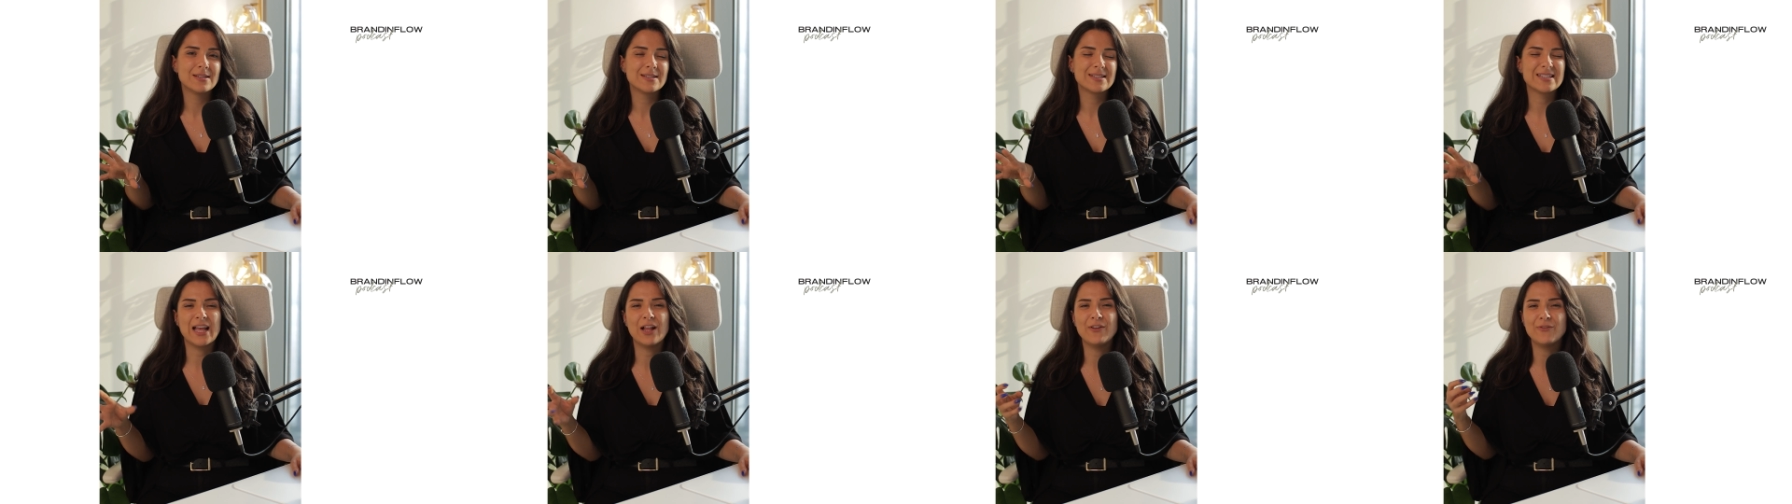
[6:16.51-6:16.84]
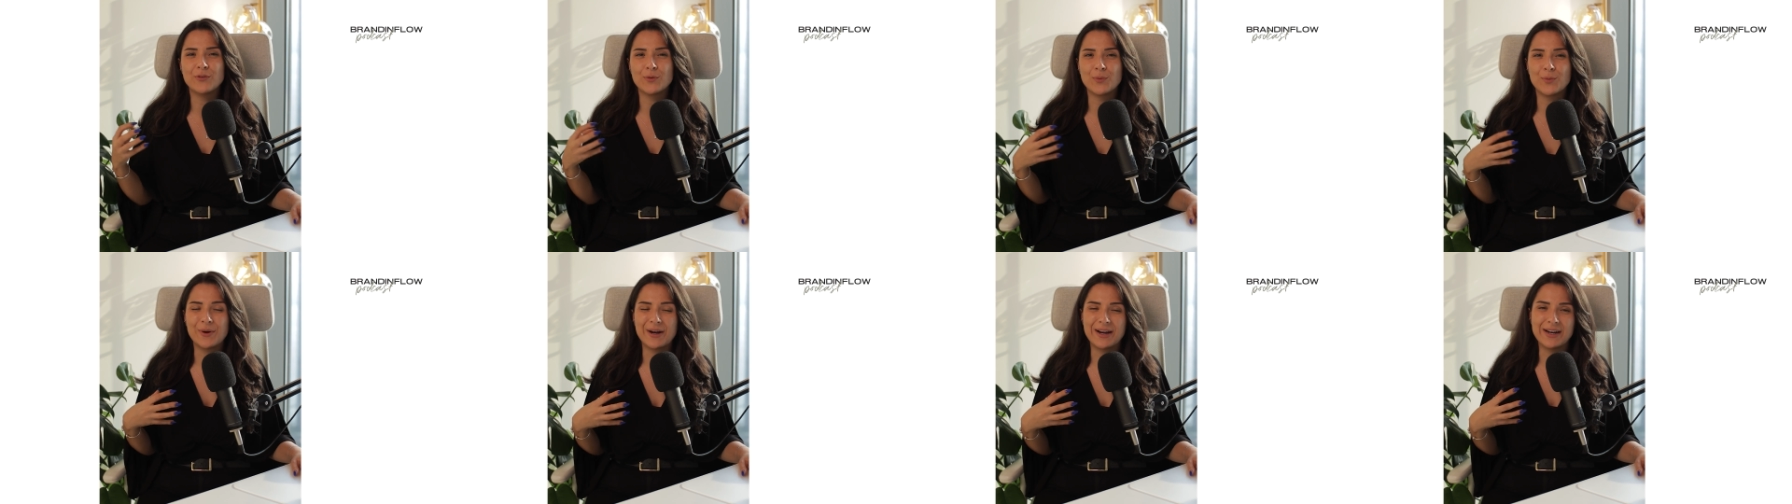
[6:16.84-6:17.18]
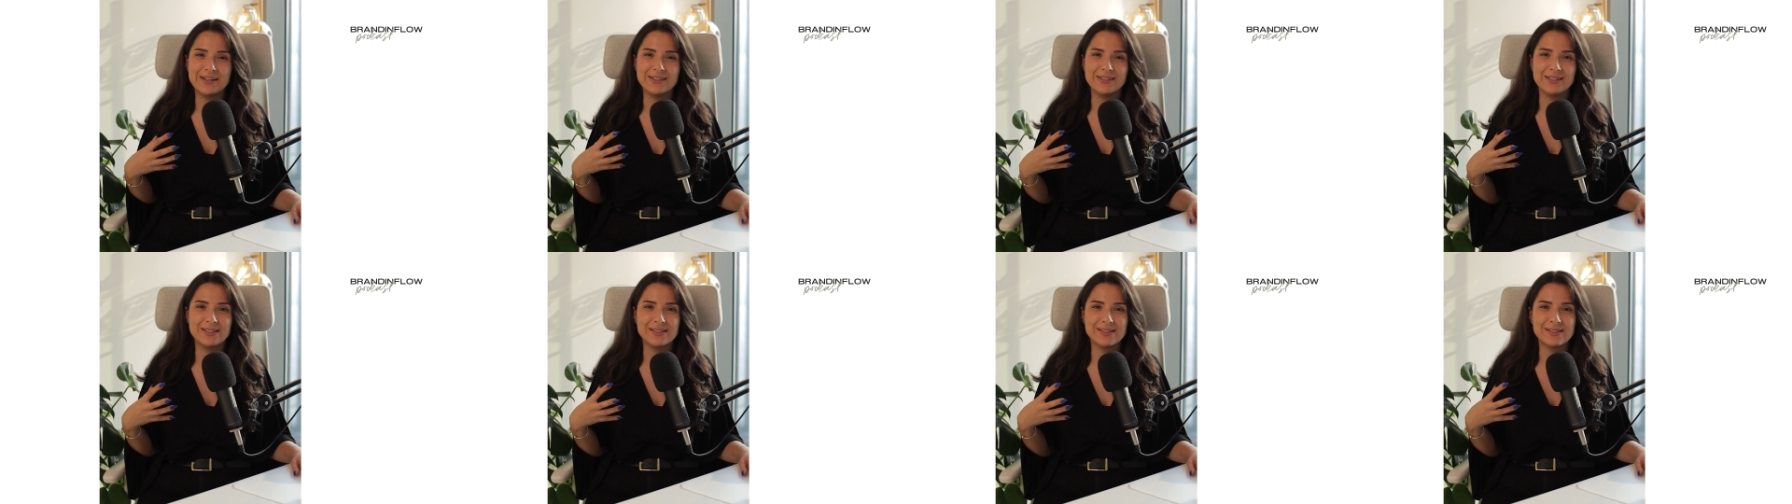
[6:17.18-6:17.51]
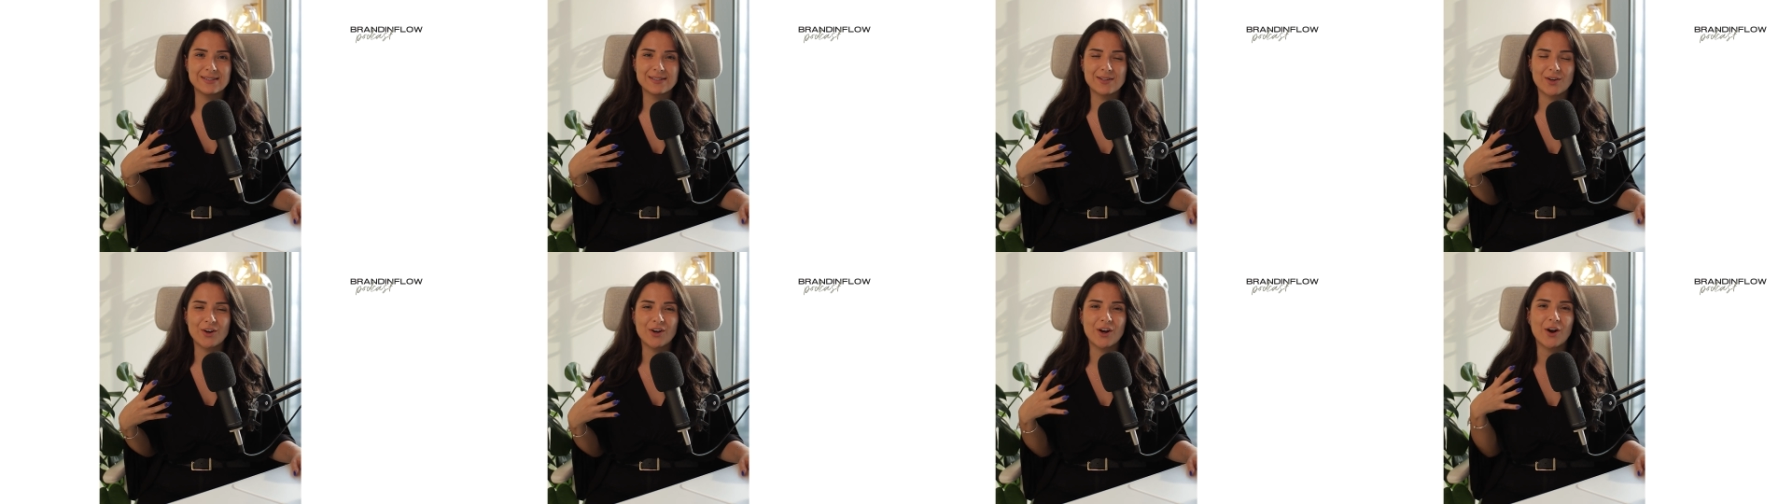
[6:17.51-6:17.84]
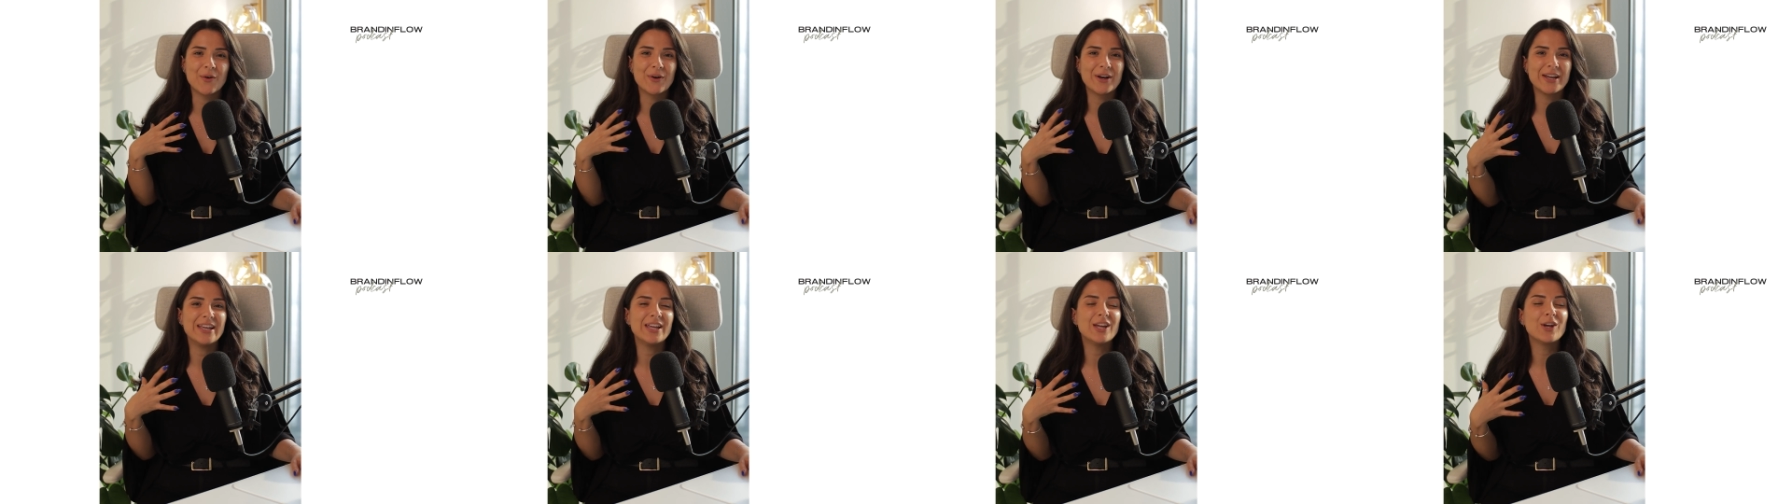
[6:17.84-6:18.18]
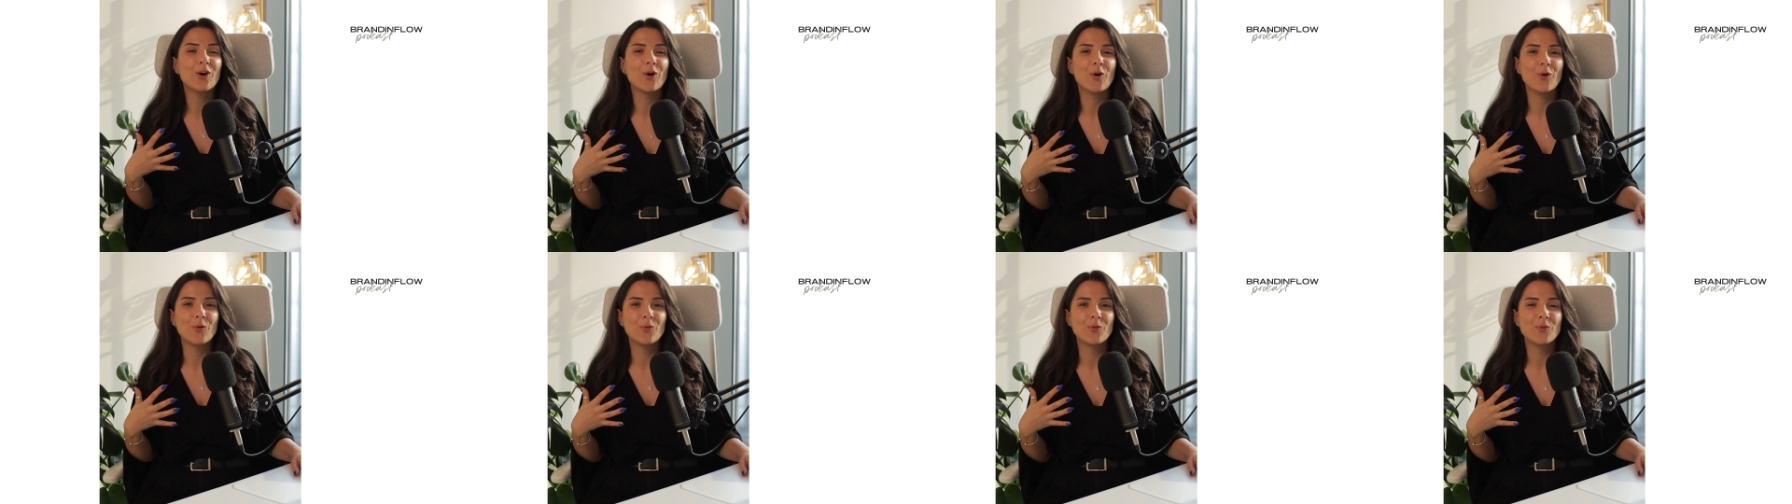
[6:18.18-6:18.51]
self-awareness, on our
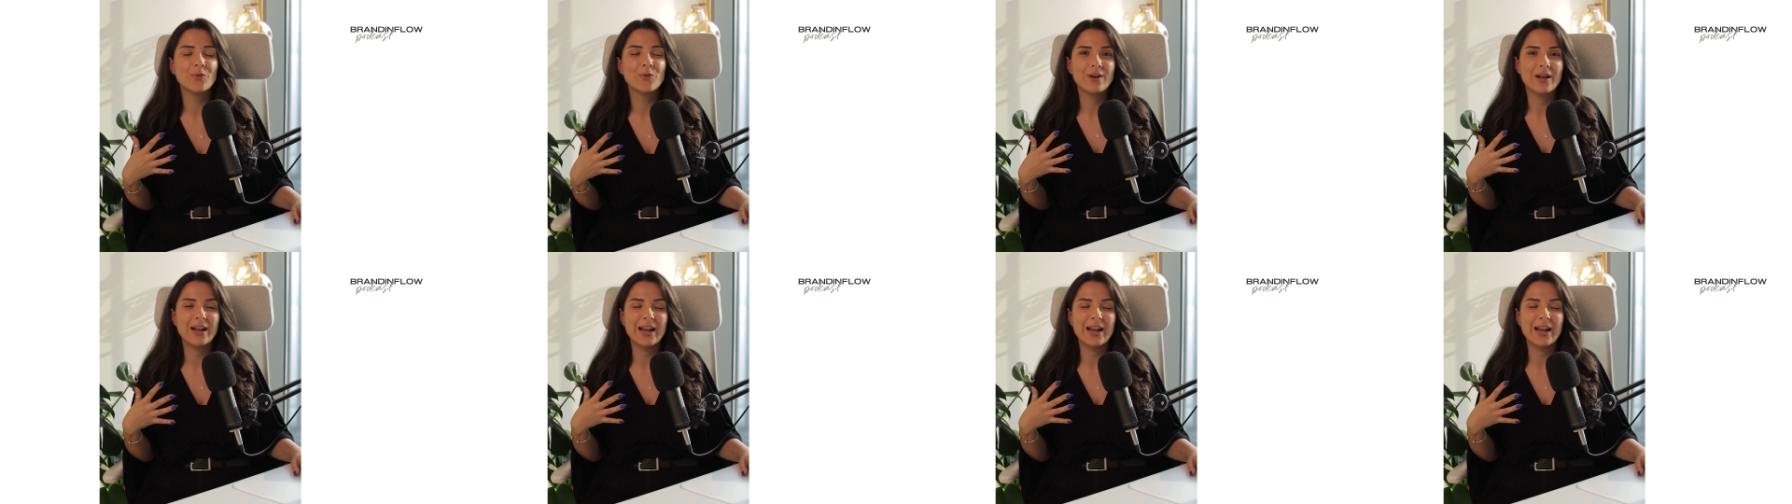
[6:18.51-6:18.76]
ego,